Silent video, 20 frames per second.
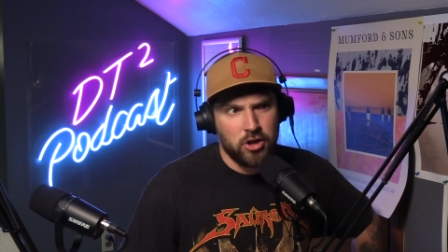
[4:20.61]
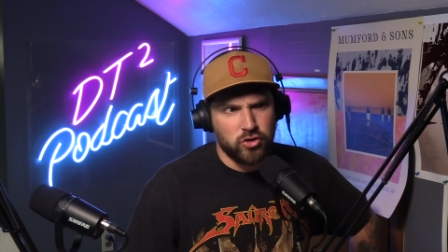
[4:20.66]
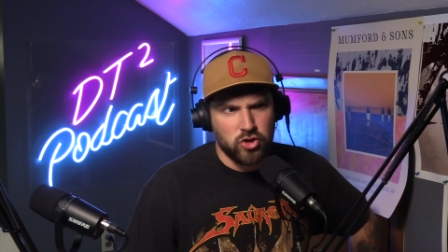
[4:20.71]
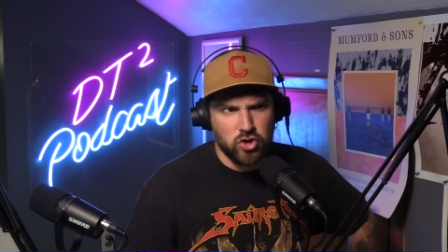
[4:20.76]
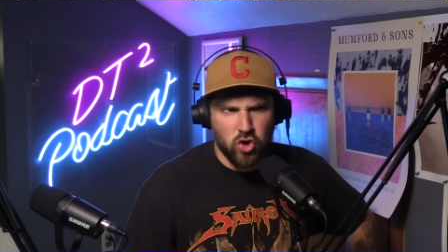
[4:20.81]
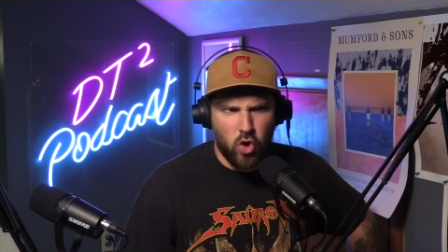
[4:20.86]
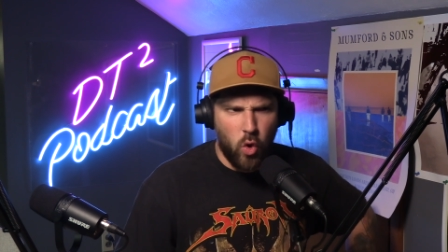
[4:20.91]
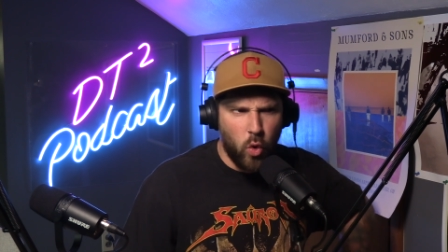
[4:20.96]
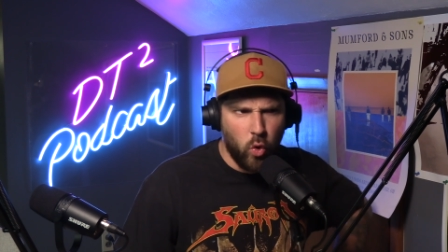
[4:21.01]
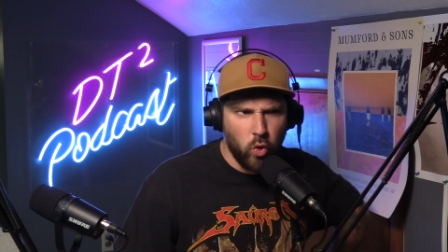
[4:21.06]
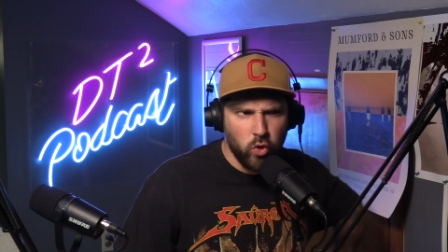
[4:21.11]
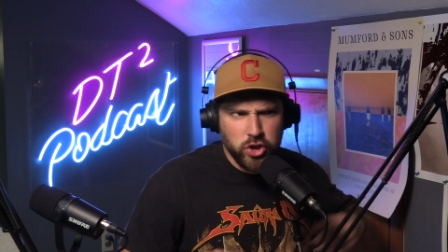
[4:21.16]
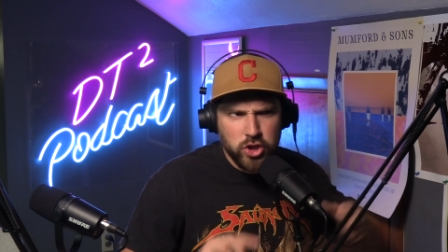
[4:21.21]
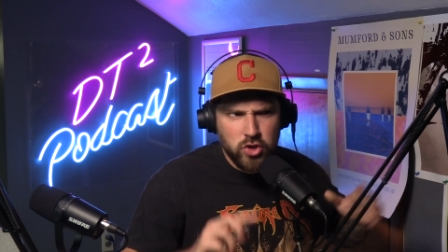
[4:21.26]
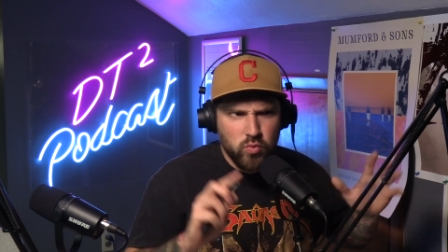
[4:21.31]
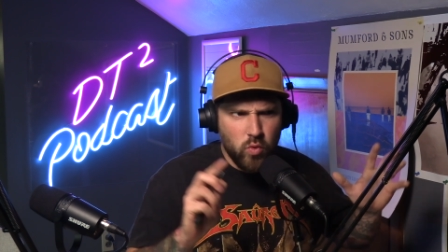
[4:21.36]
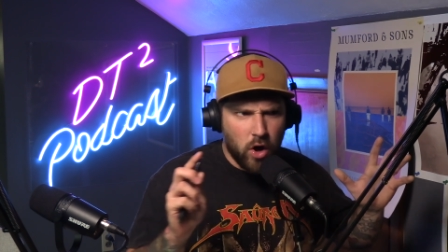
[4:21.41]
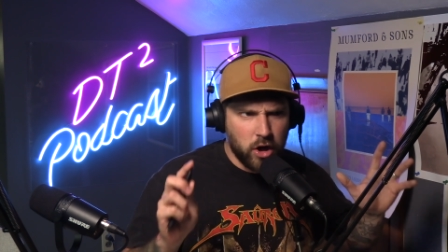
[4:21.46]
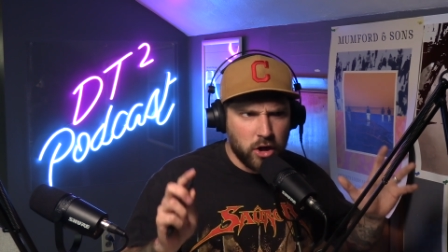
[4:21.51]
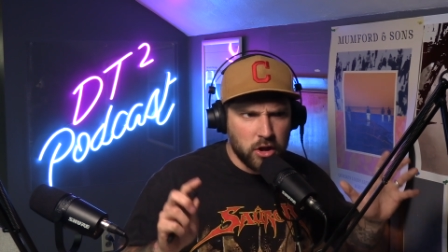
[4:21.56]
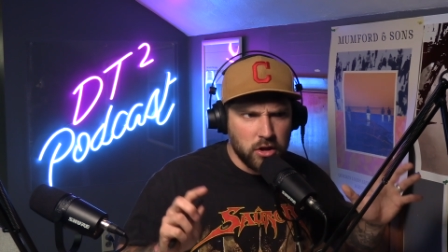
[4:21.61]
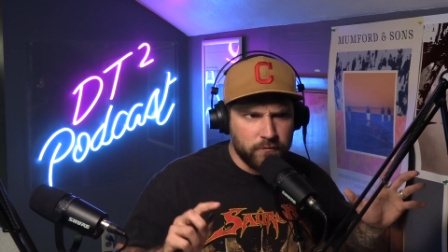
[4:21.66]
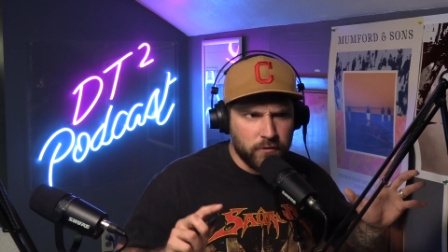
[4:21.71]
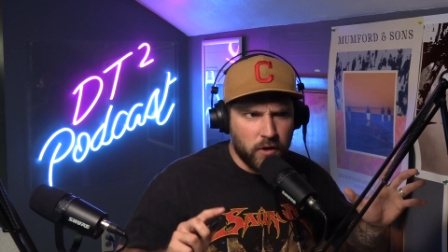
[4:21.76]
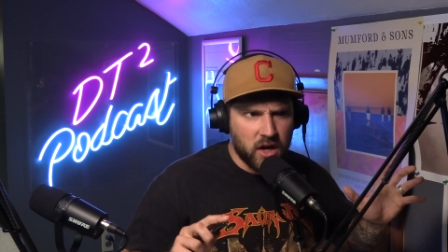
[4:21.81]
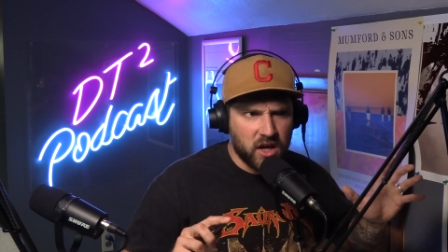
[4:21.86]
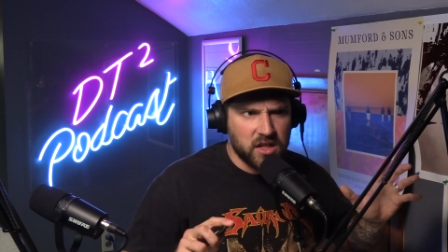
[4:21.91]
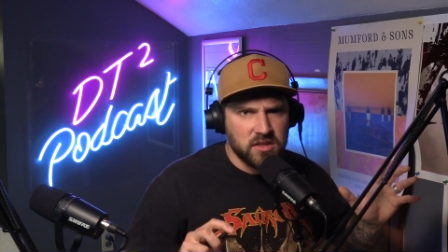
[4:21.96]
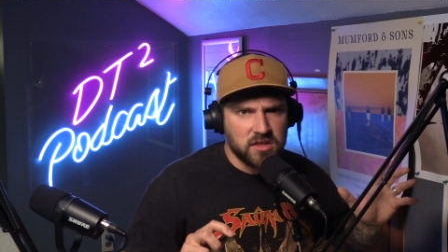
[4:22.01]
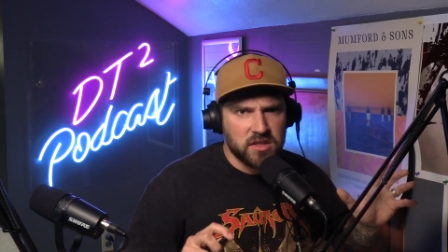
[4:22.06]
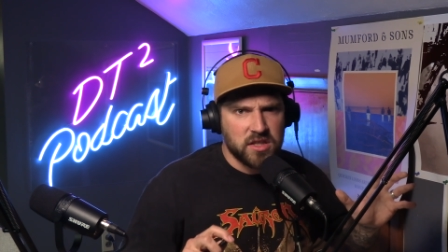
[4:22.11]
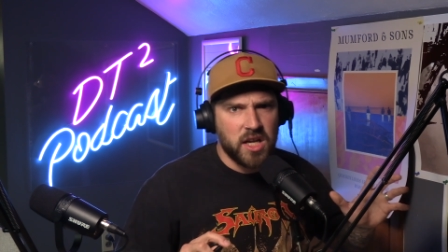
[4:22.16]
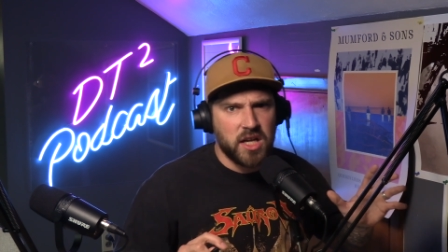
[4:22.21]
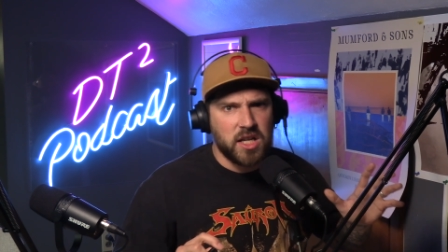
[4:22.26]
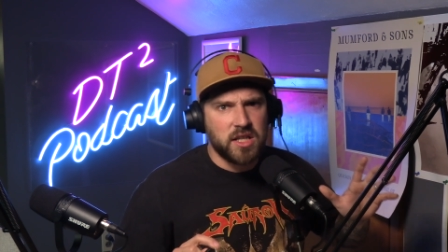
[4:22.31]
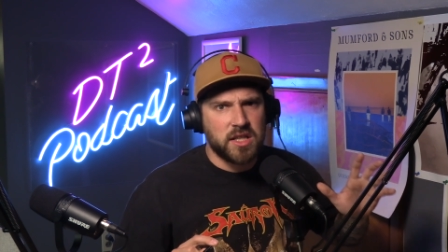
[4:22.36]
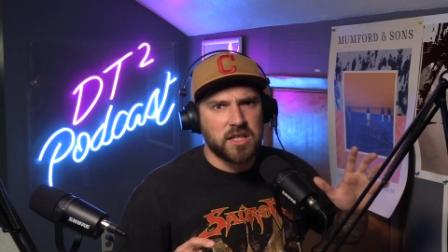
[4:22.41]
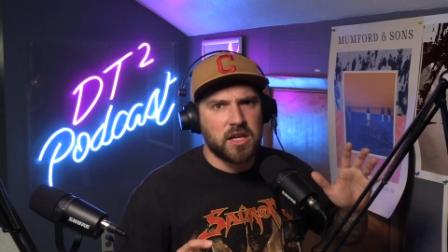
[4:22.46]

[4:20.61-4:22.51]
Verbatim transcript: the only one in the fucking city.